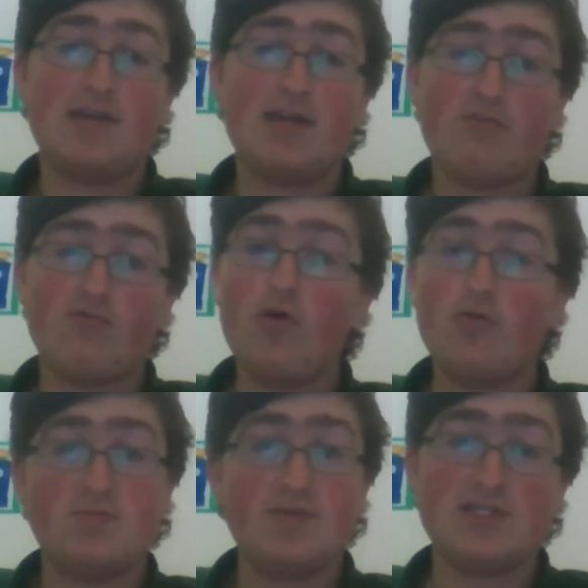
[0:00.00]
Like Rogue
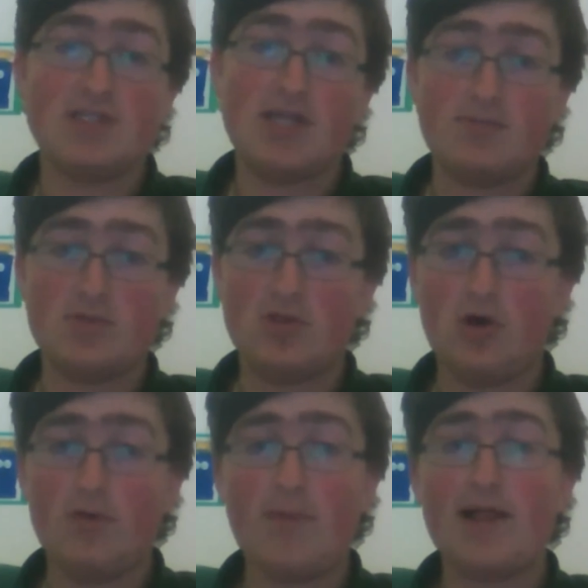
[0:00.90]
was being sniped a
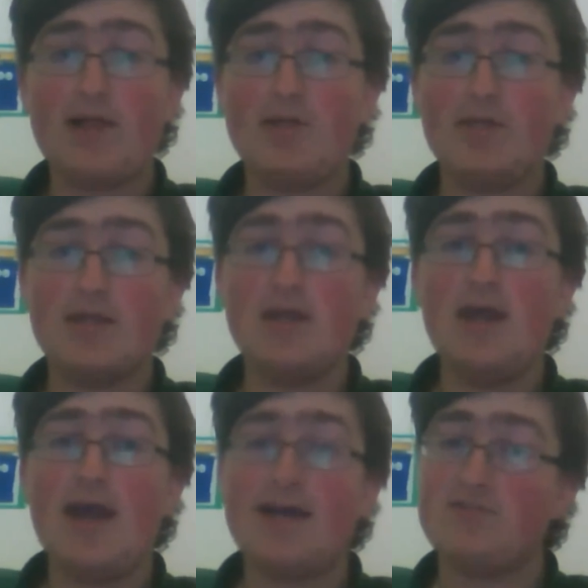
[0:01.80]
lot, Paladin
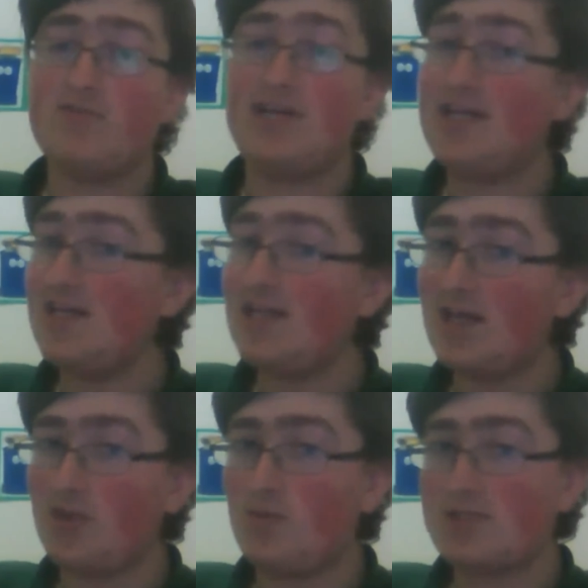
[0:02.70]
had to run healing,
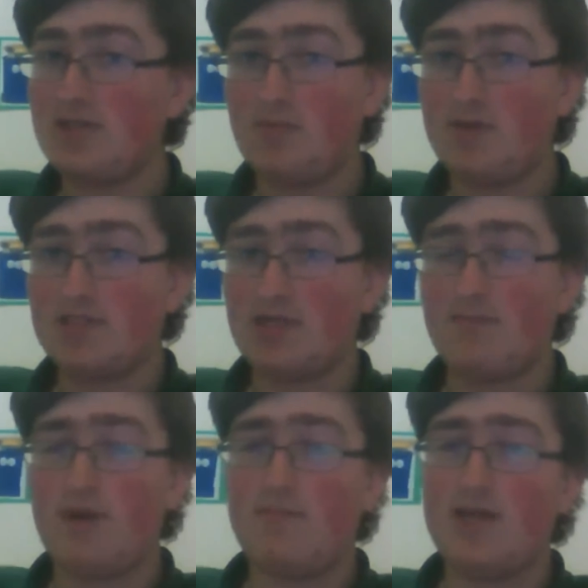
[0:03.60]
otherwise they were being sniped
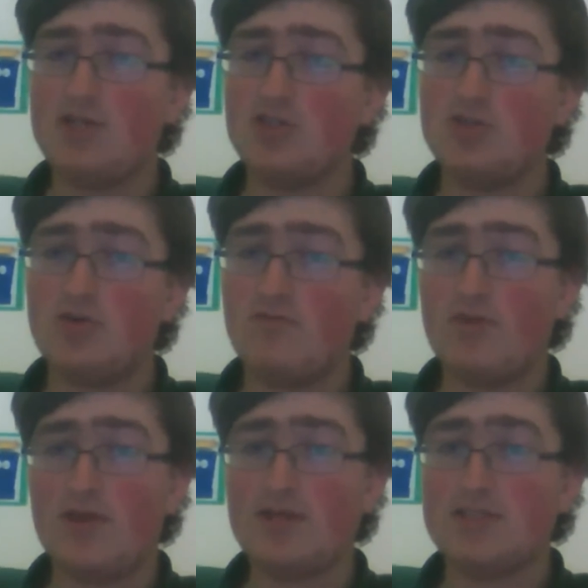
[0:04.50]
by mages. You couldn't run
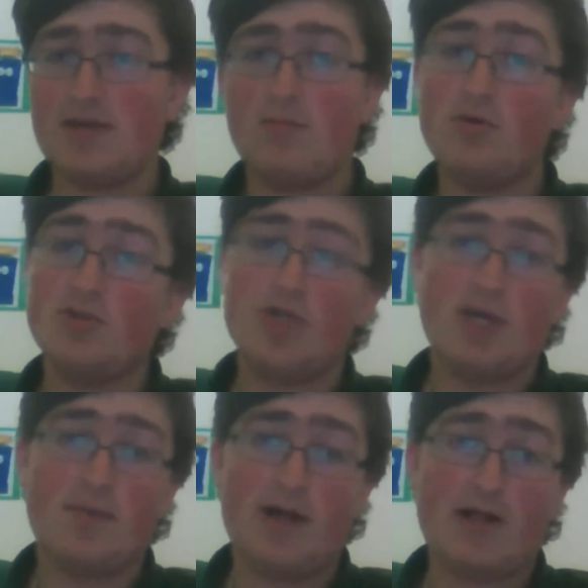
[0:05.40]
things like Molten
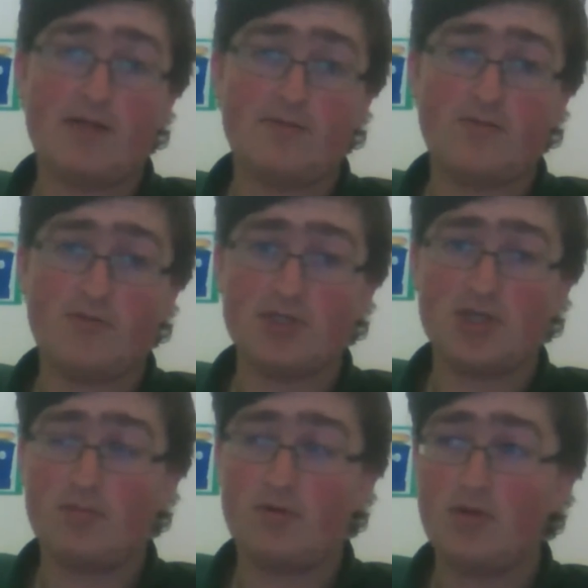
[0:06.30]
Giant Paladin, for example.